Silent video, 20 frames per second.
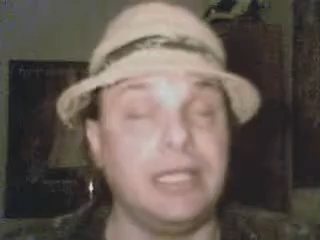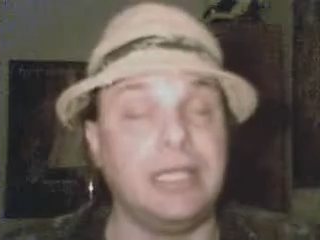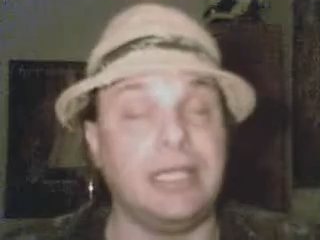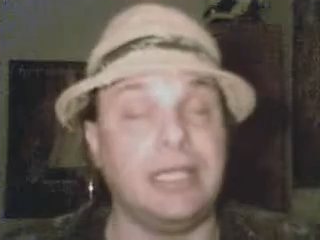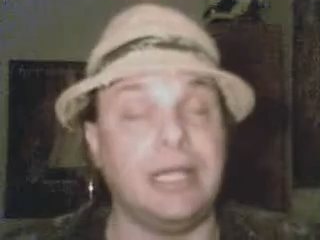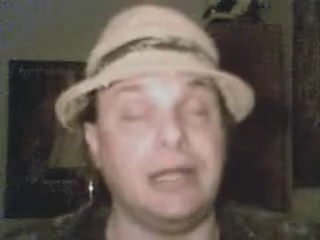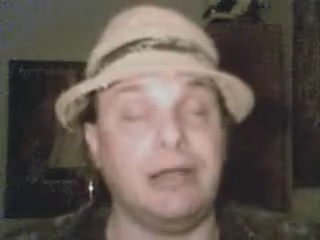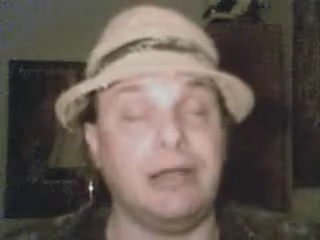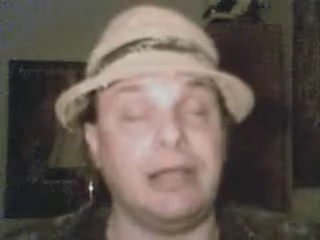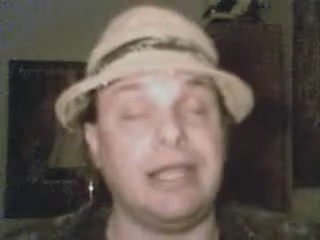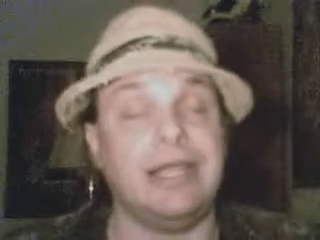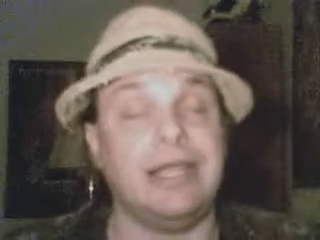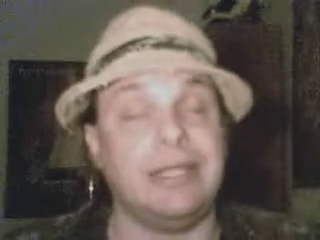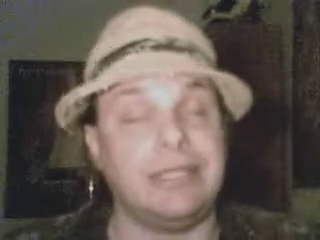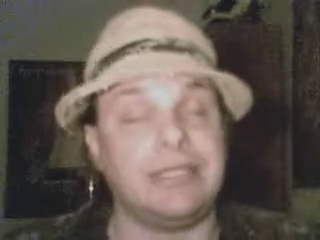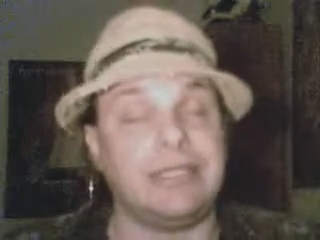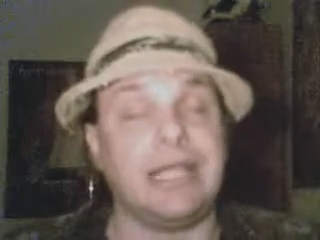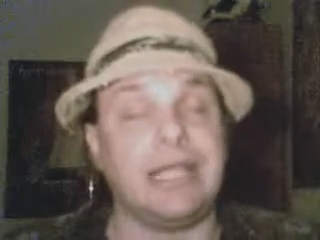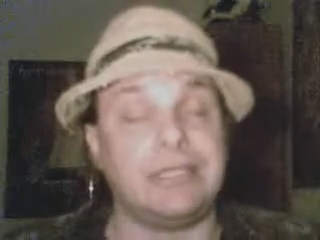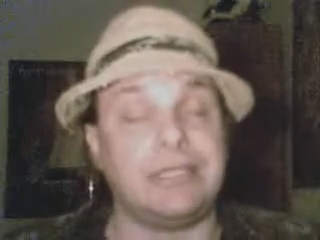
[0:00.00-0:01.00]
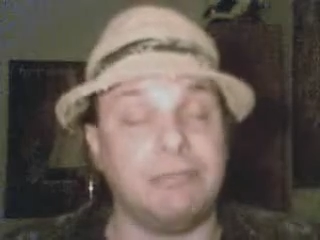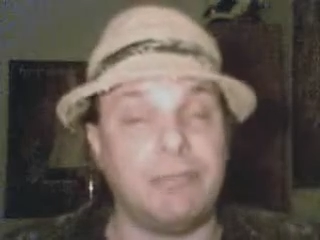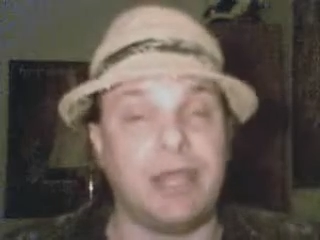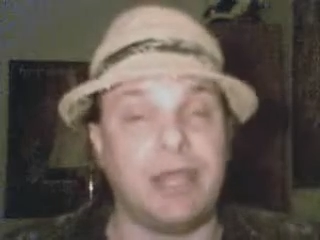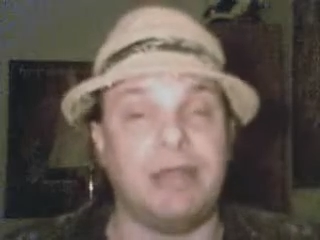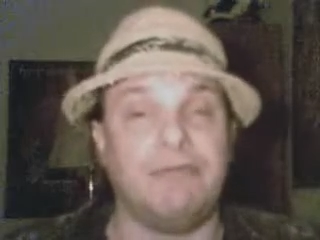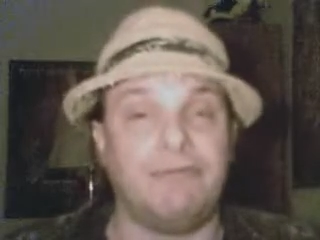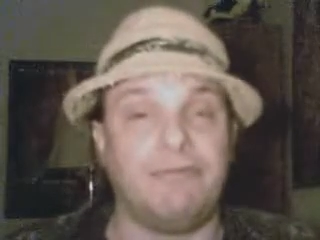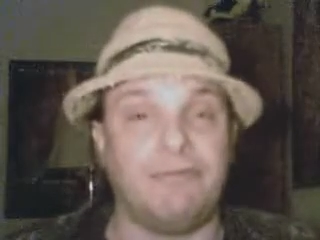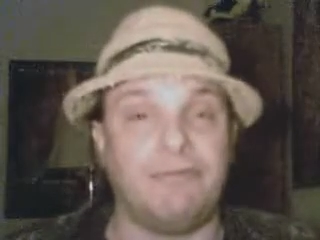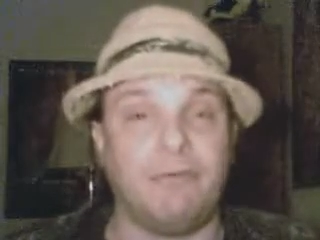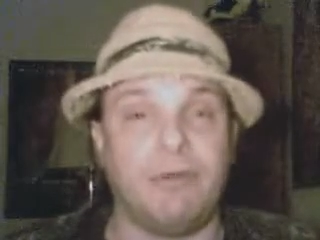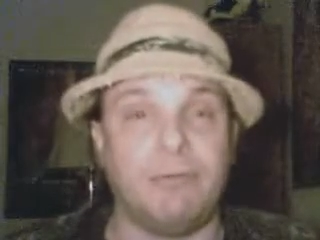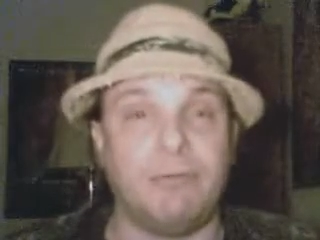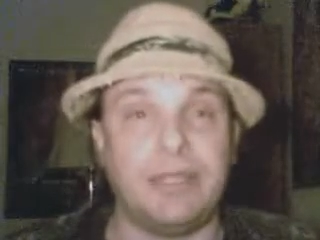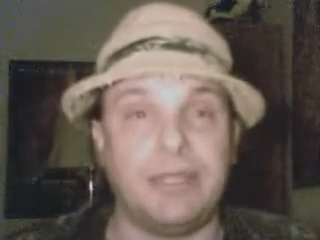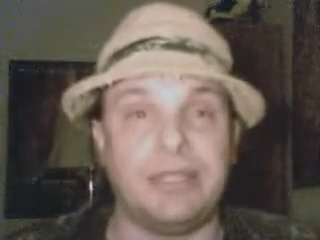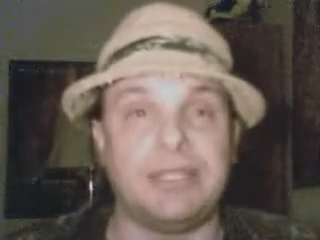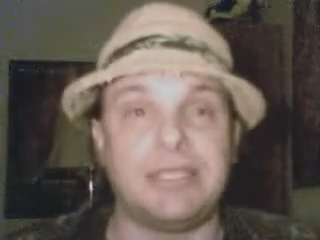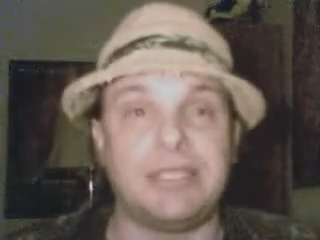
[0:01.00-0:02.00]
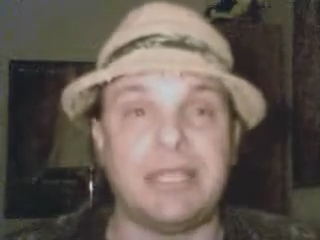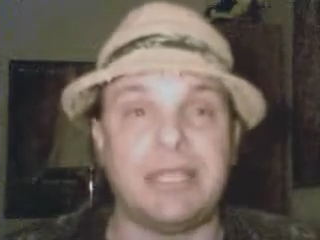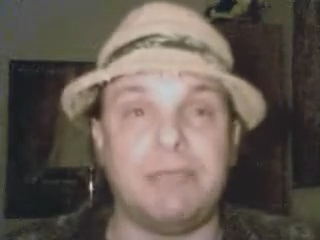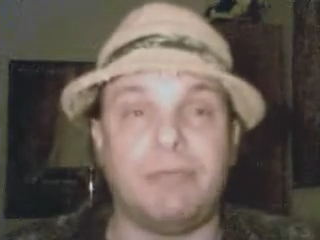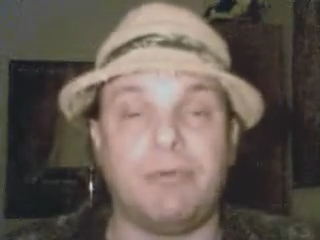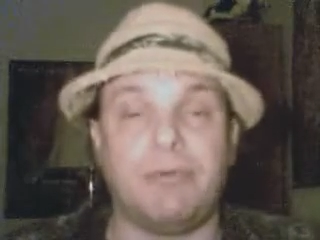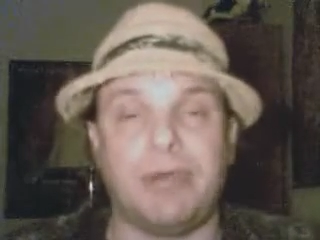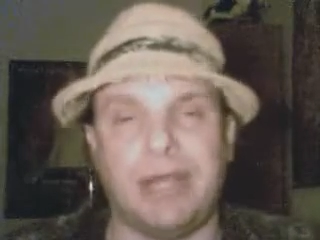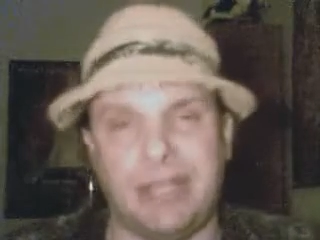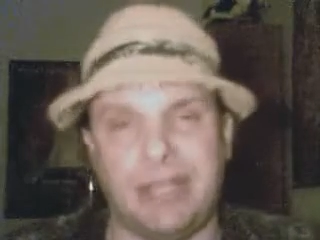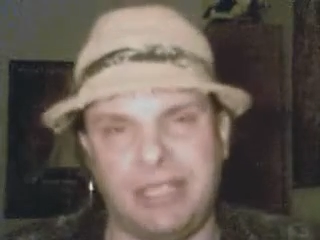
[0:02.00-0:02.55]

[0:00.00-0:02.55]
and that's a metaphor, but at the same point,